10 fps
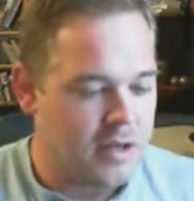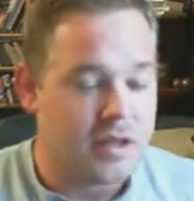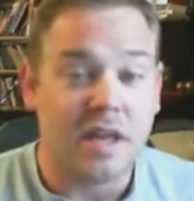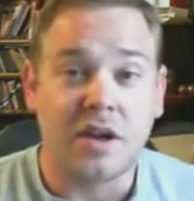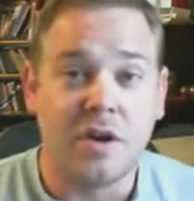
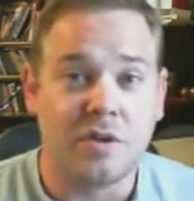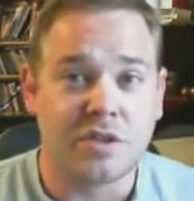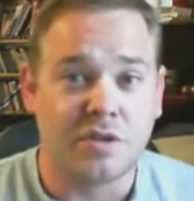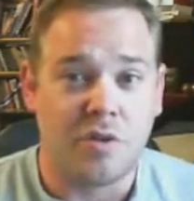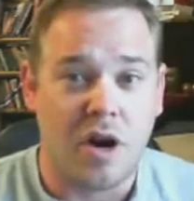that goes
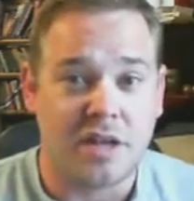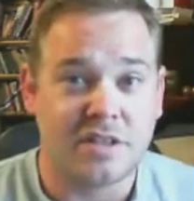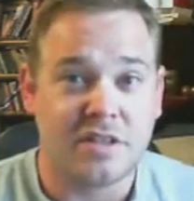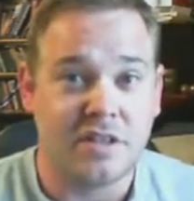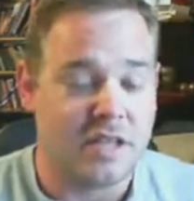across
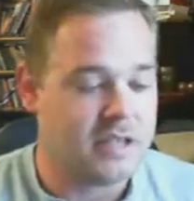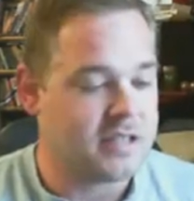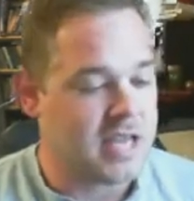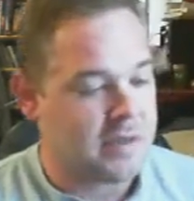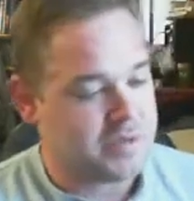the
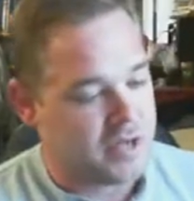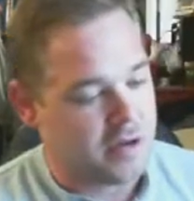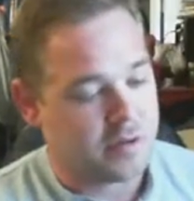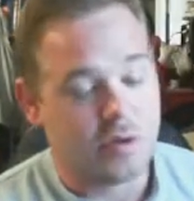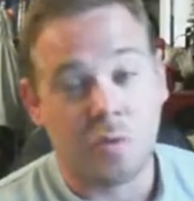Samsung,
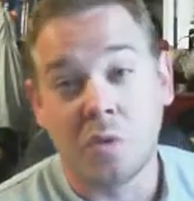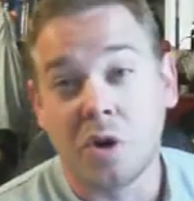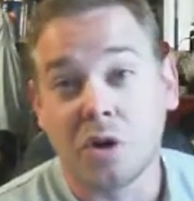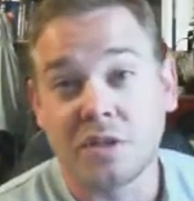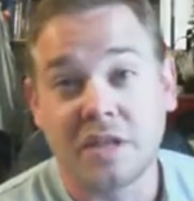the
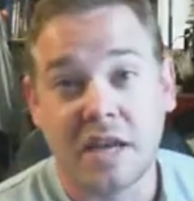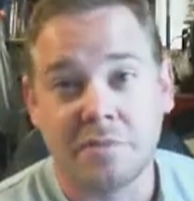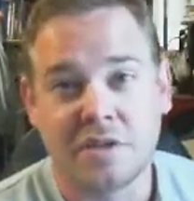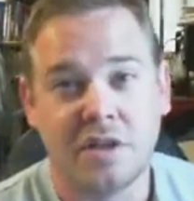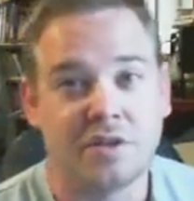word
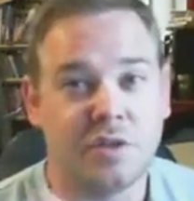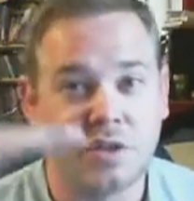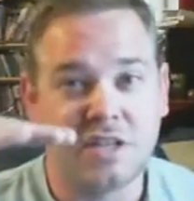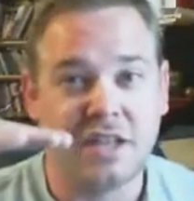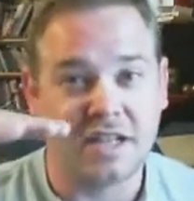Samsung. So you
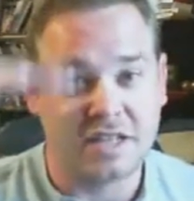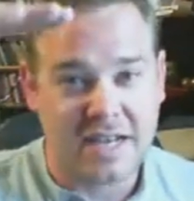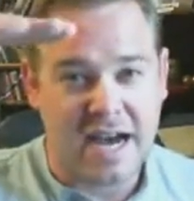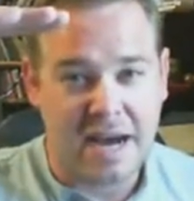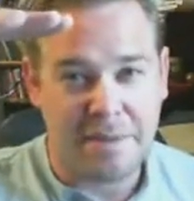see like the
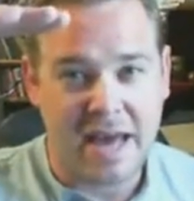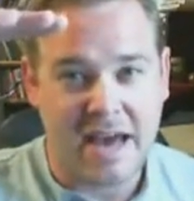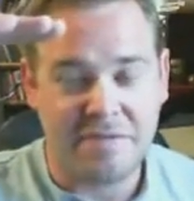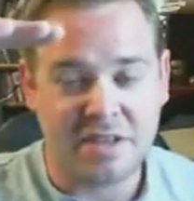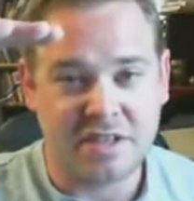top
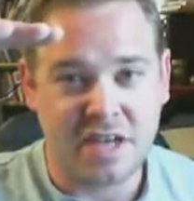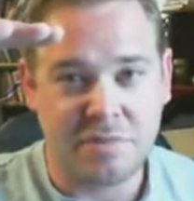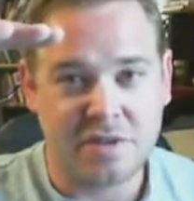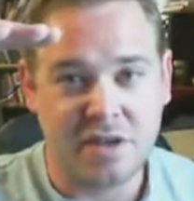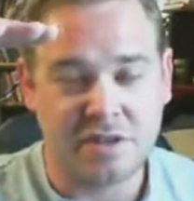half of the
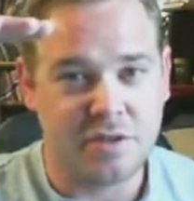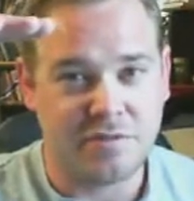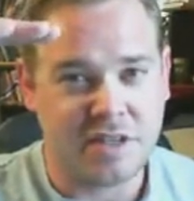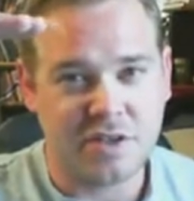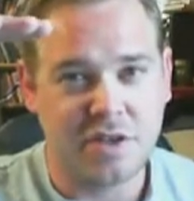Samsung. So if
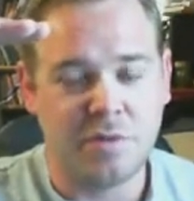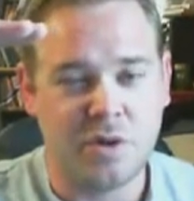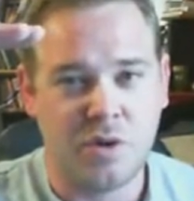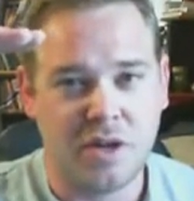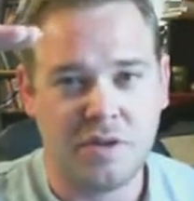that's going to
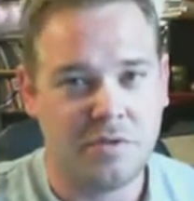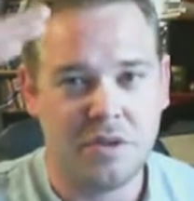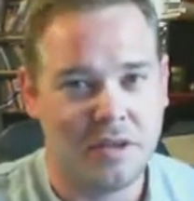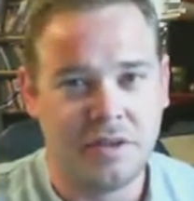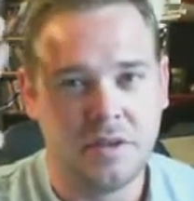annoy you,
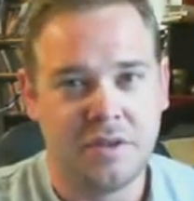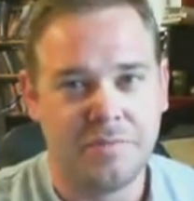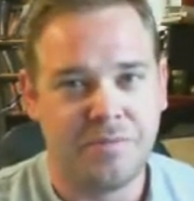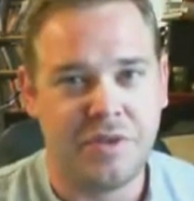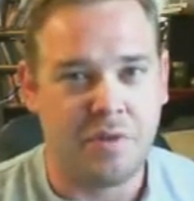
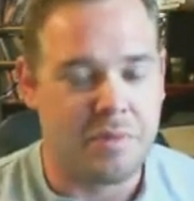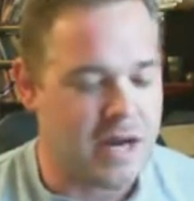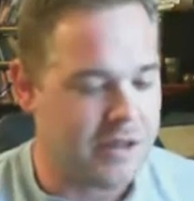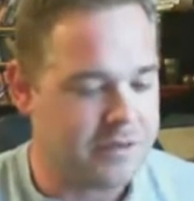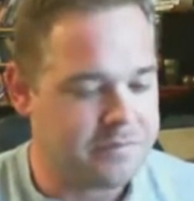don't
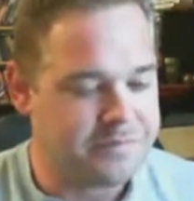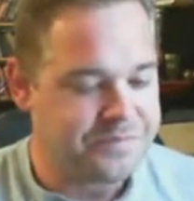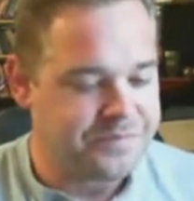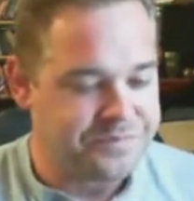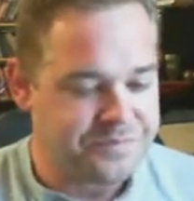bother.
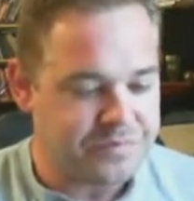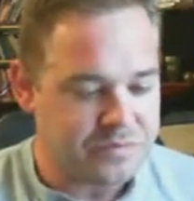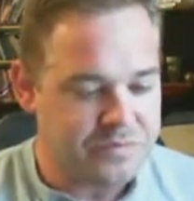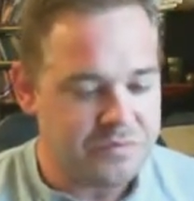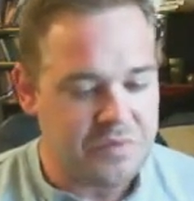
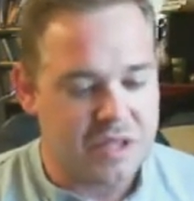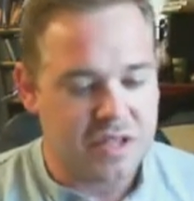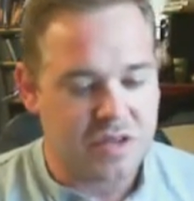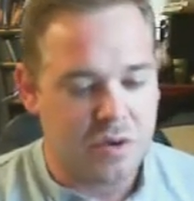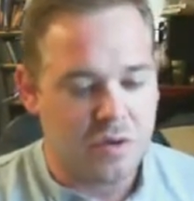
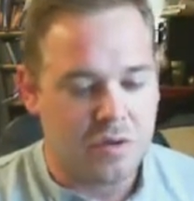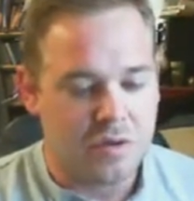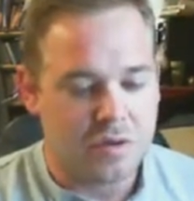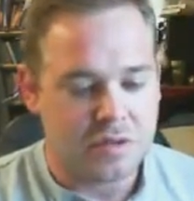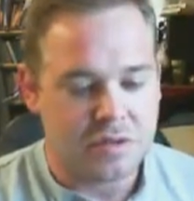This whole
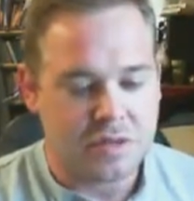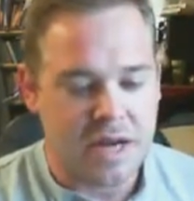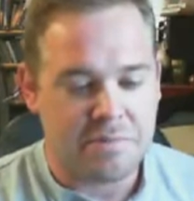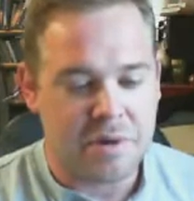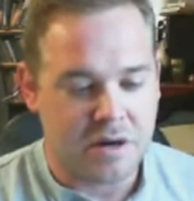
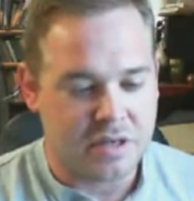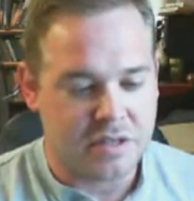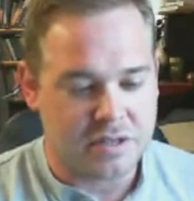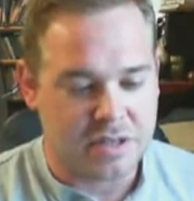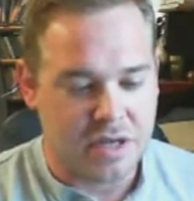top part
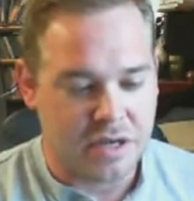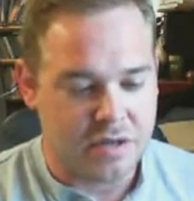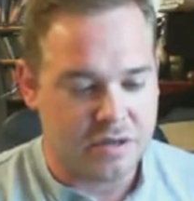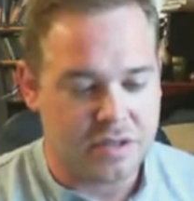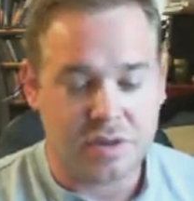is
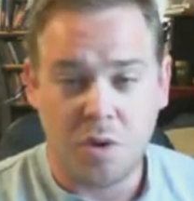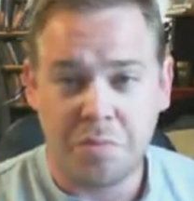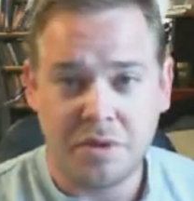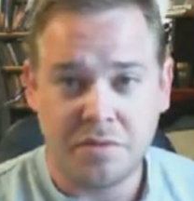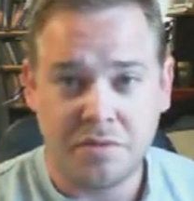
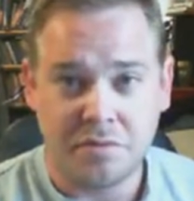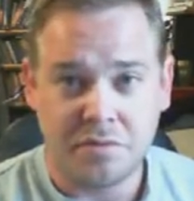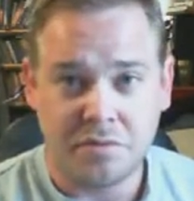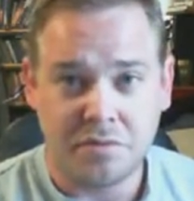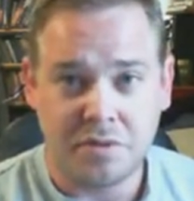open.
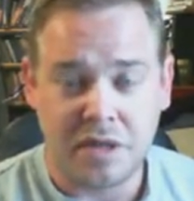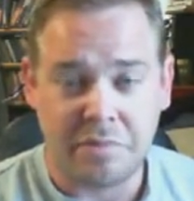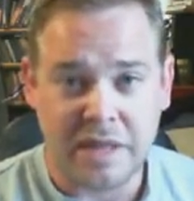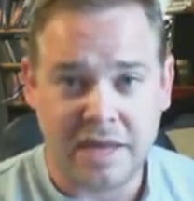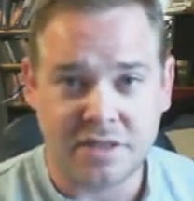The
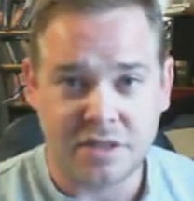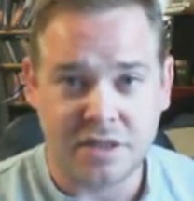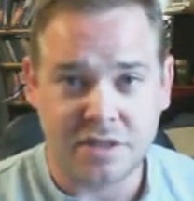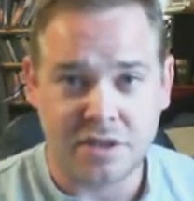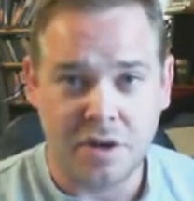plastic
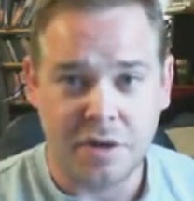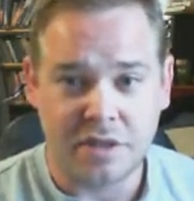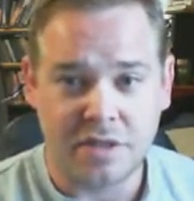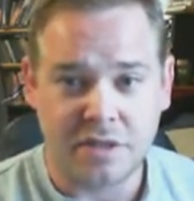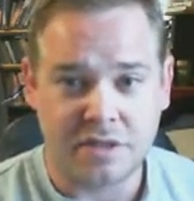doesn't go
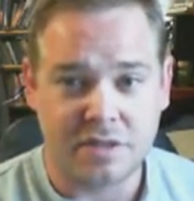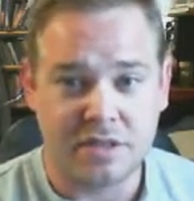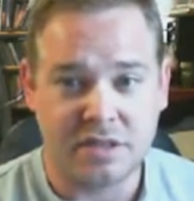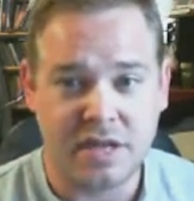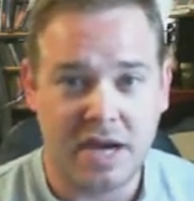into
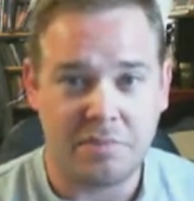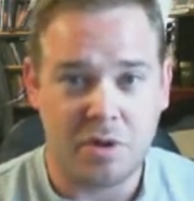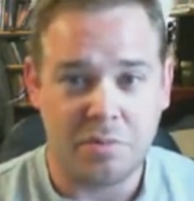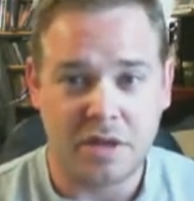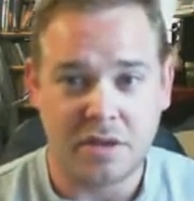this top
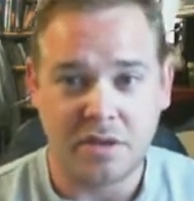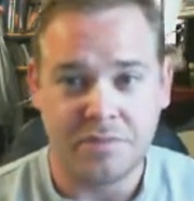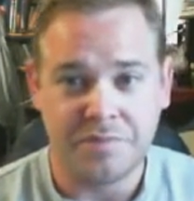opening